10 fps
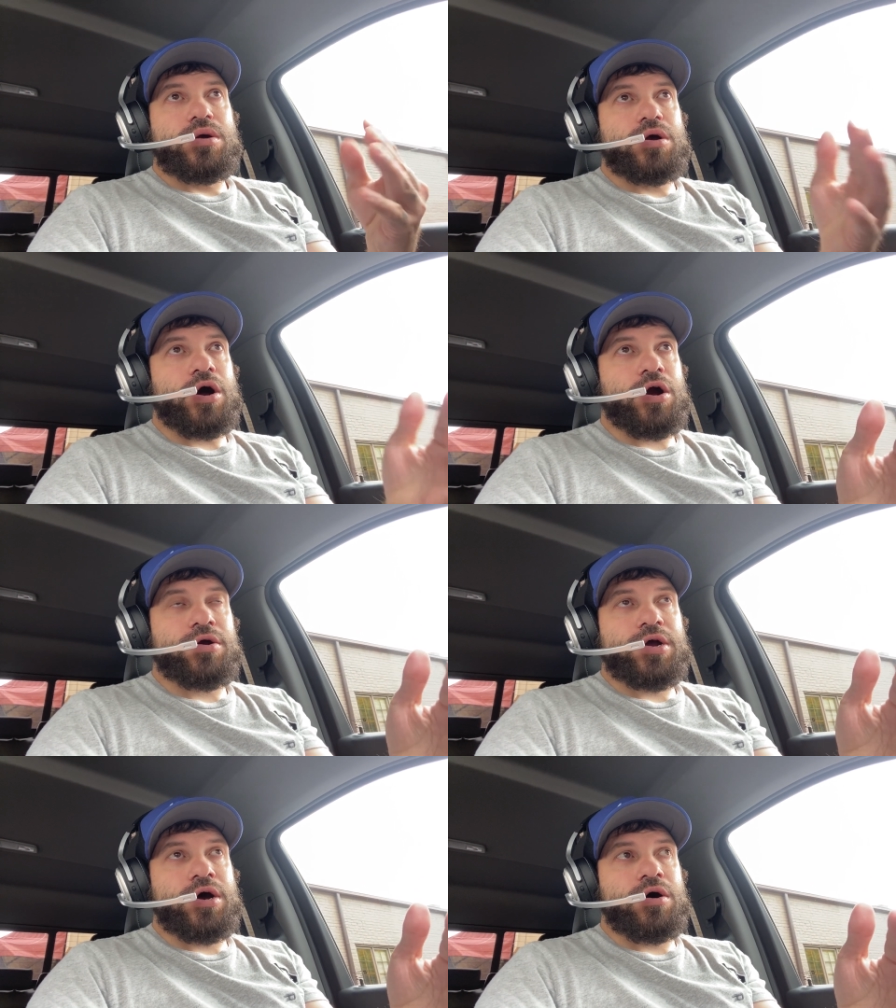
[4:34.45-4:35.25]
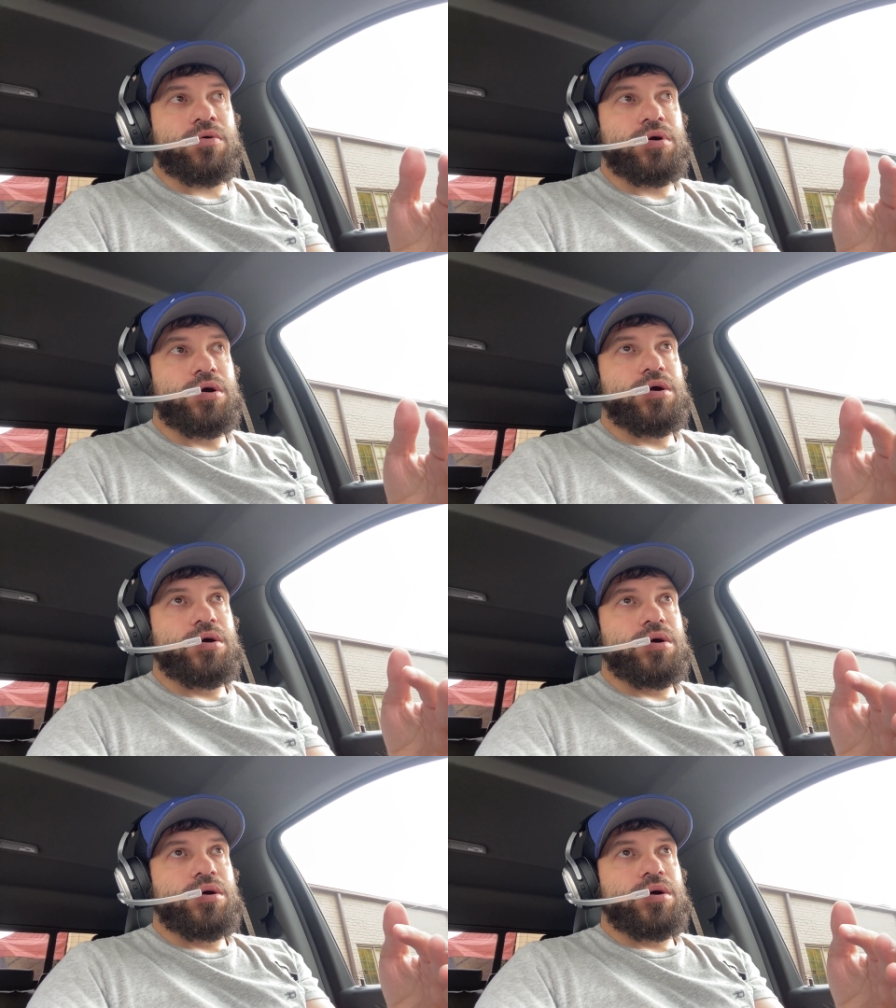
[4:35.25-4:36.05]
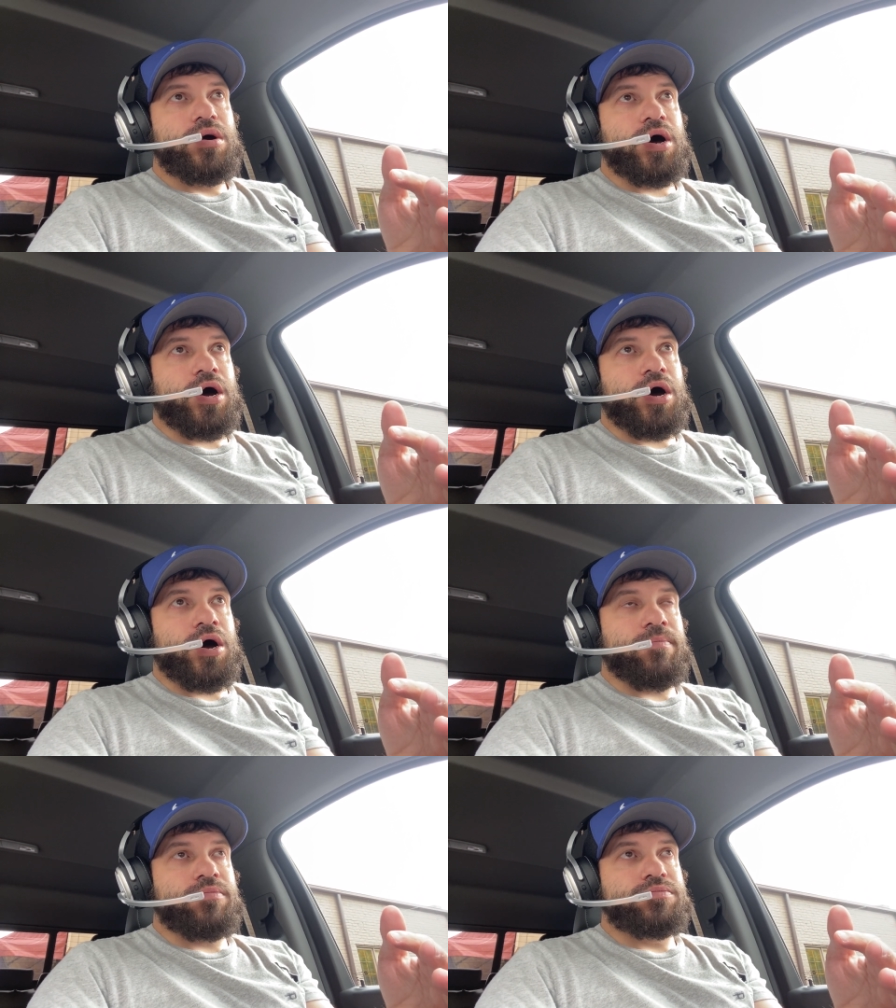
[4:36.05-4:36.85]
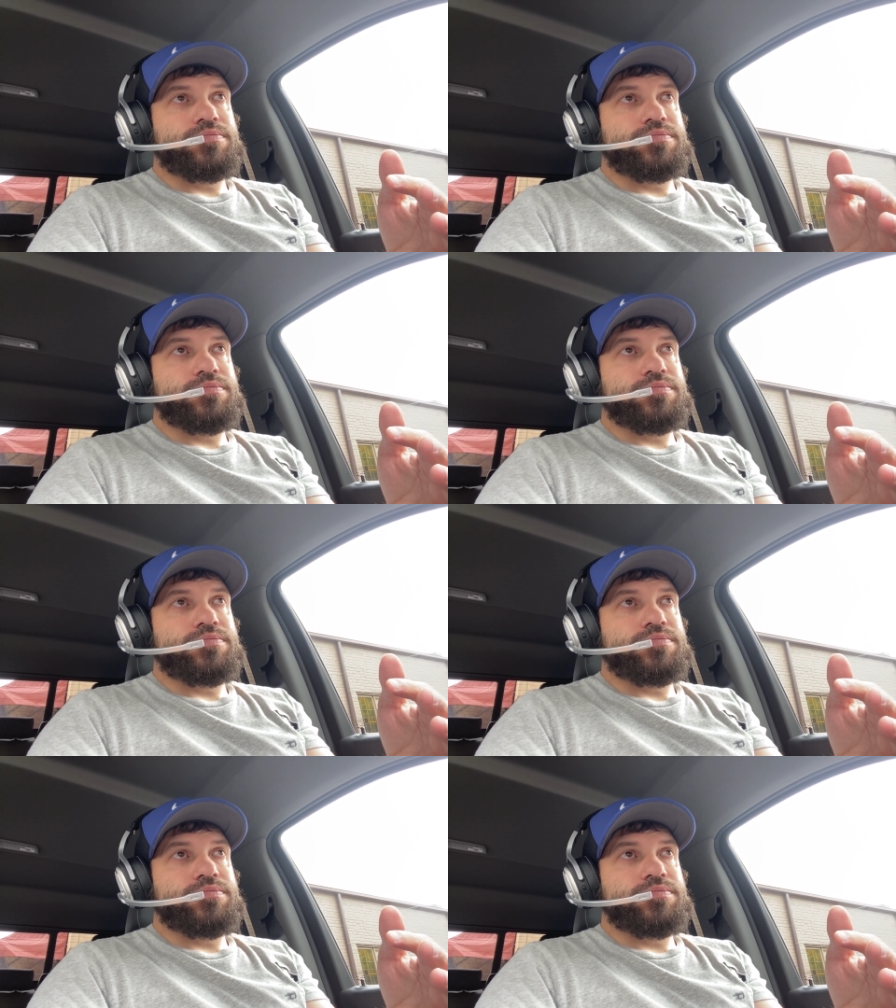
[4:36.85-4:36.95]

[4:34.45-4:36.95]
cargo, um,